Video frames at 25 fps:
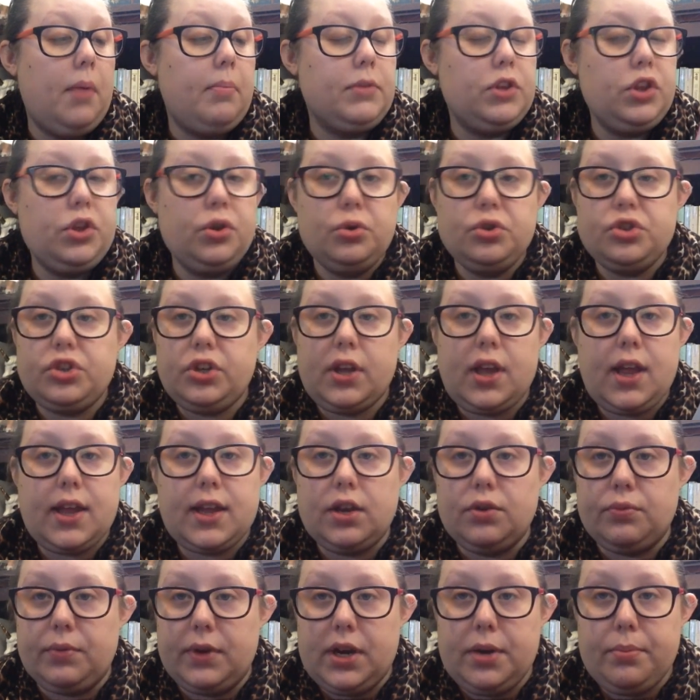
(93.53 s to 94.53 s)
Usually I
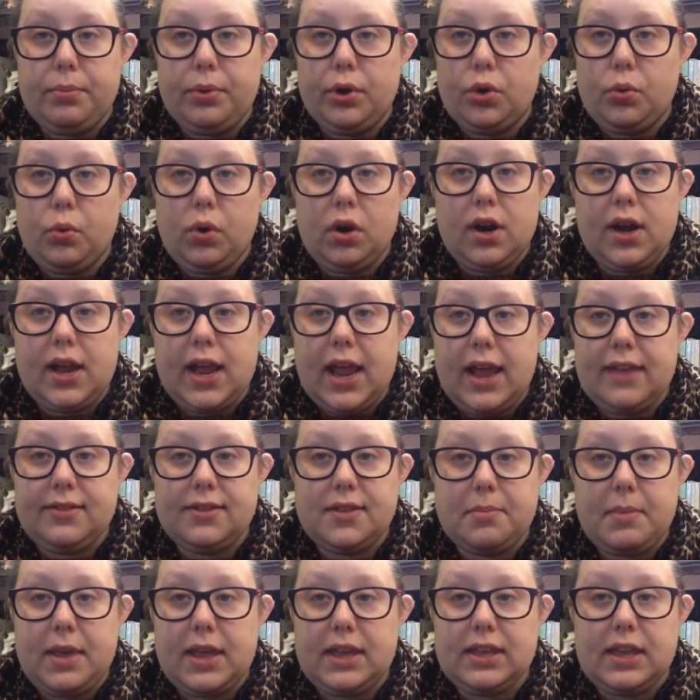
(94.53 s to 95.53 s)
can read a book where I hate
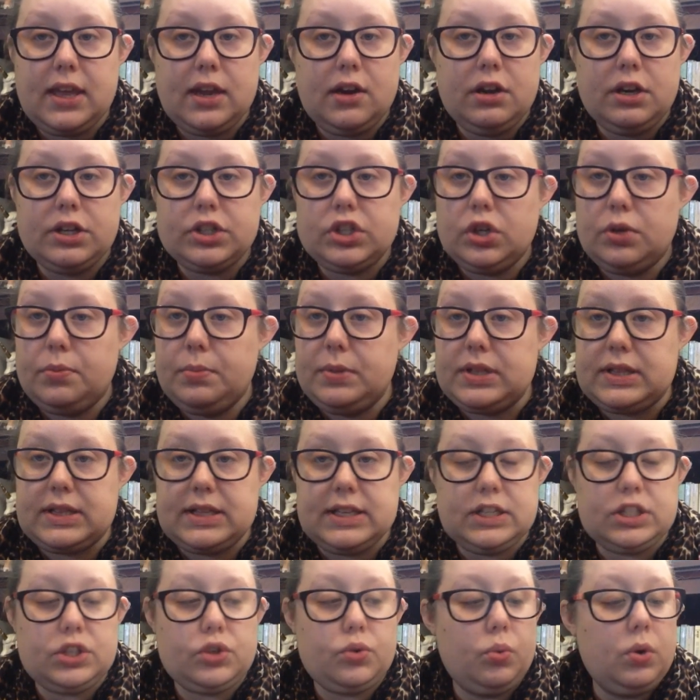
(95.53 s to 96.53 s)
the main character, but
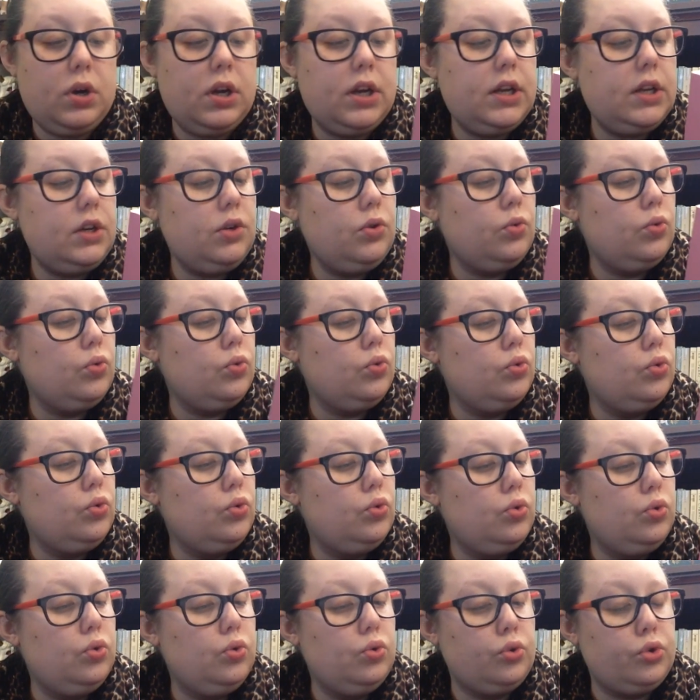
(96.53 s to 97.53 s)
this one,
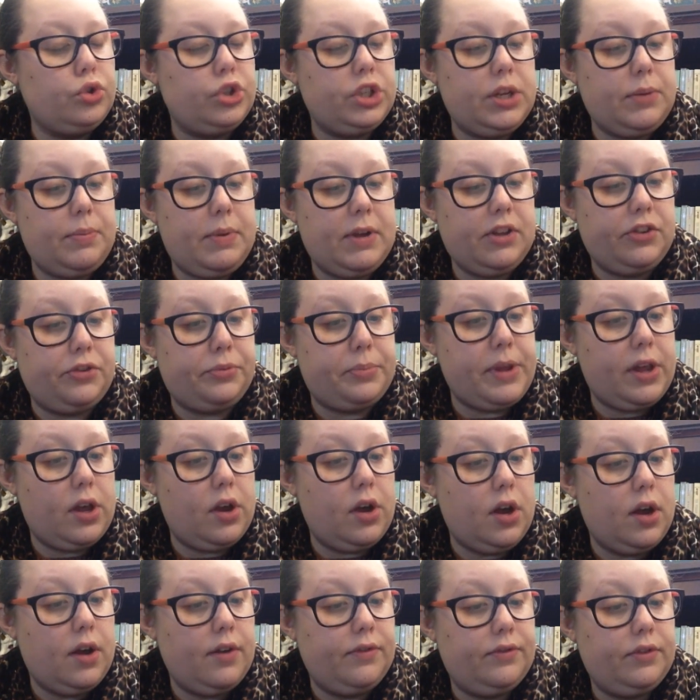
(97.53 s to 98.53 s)
ooh, she pissed me
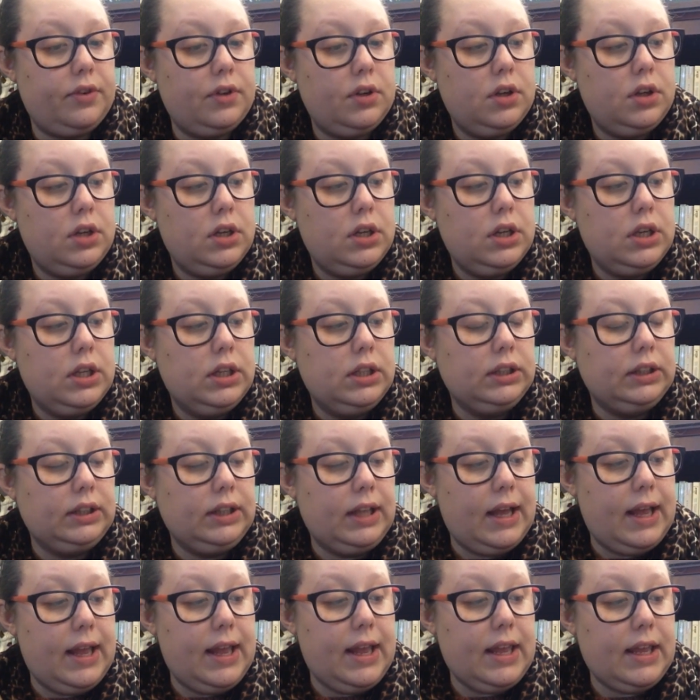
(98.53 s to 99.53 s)
off.
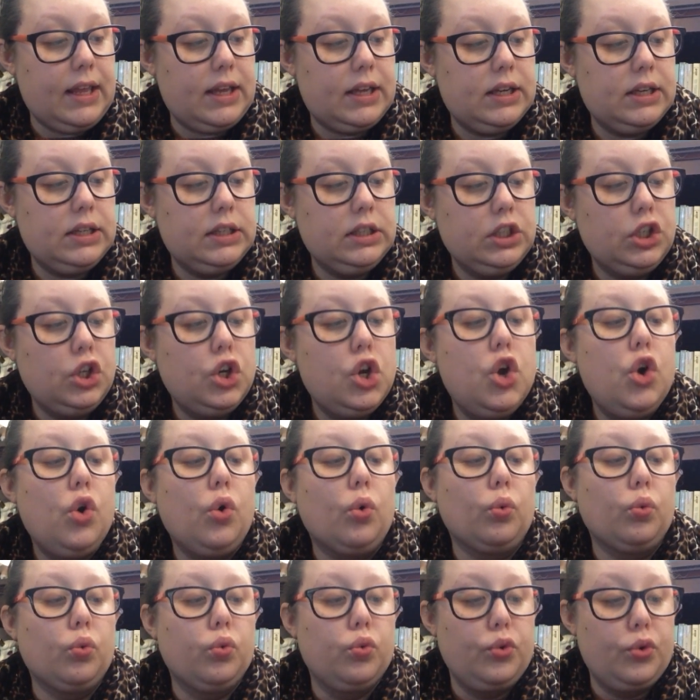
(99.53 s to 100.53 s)
Like,
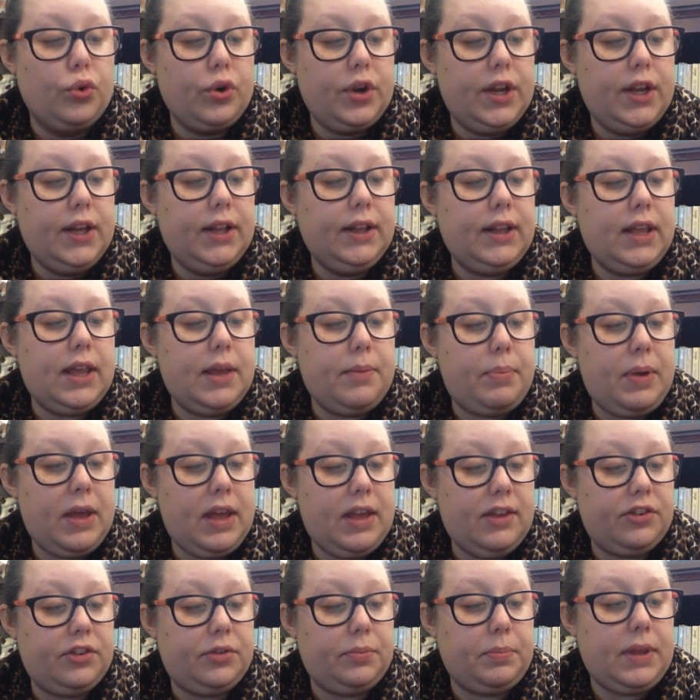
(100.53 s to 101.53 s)
really
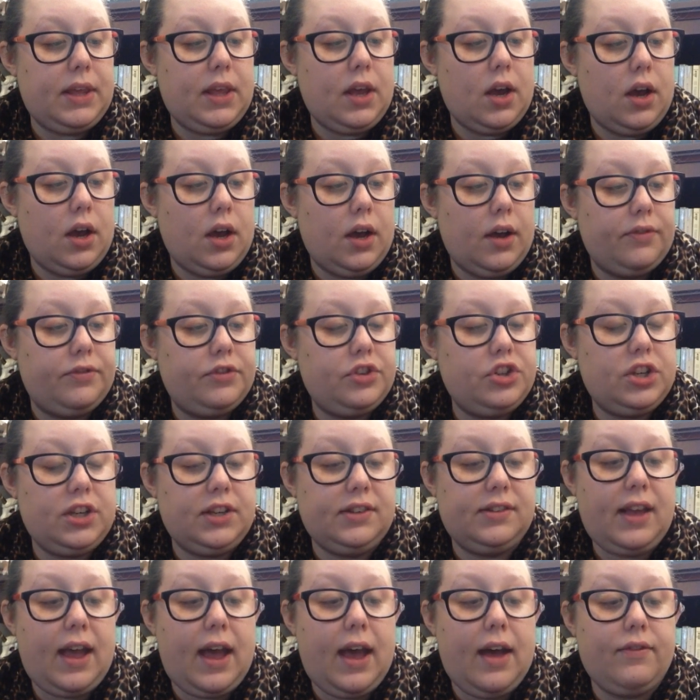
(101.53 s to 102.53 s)
pissed me off.
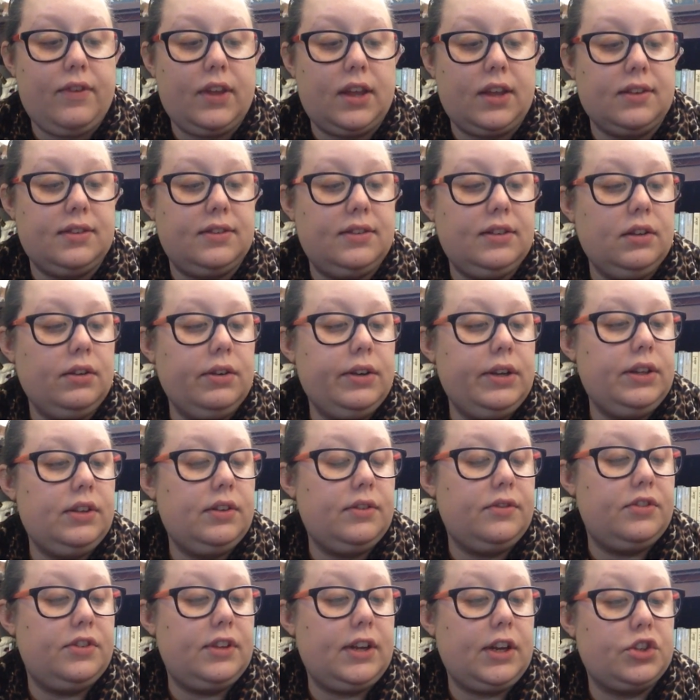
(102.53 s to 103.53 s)
She's having a series
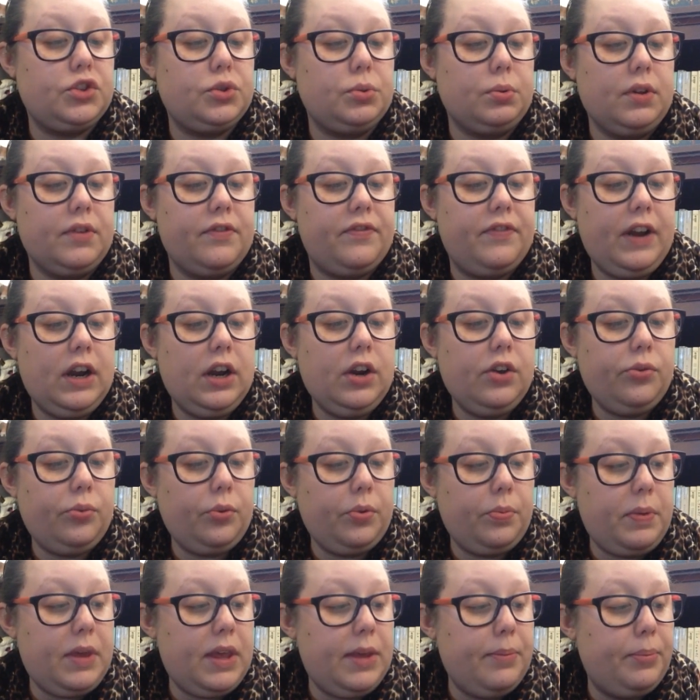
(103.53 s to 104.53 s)
of sexual affairs
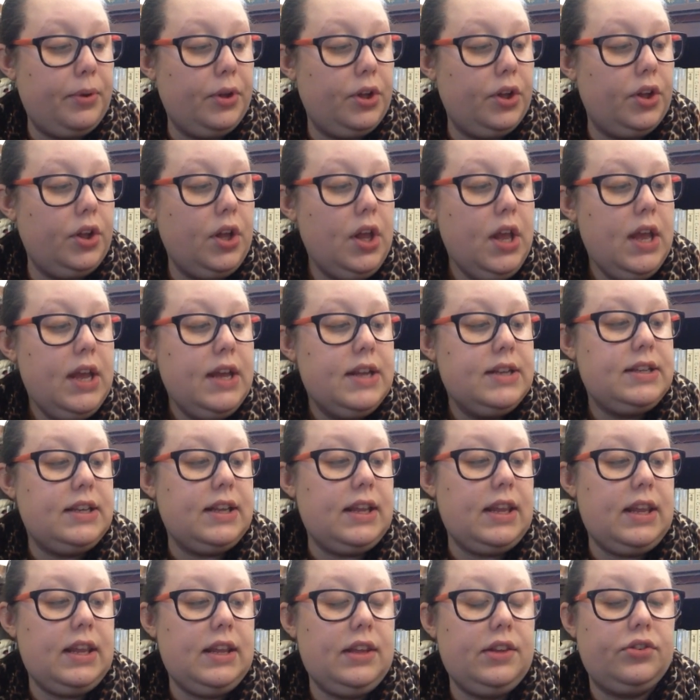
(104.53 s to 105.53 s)
with people
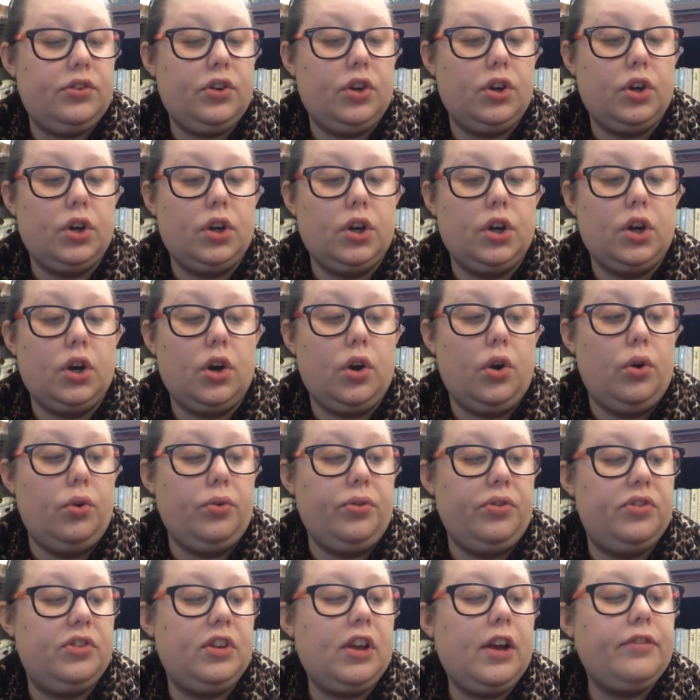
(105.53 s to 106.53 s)
to ease her
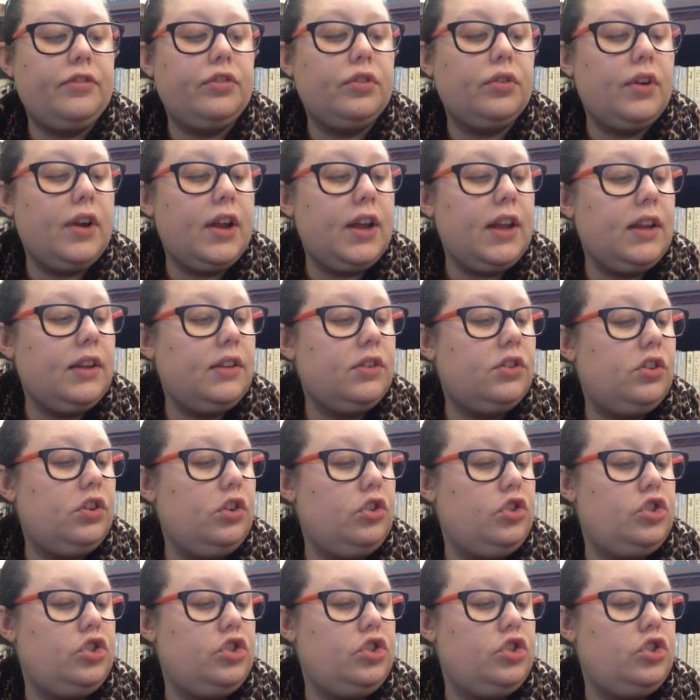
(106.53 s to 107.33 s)
own sufferings.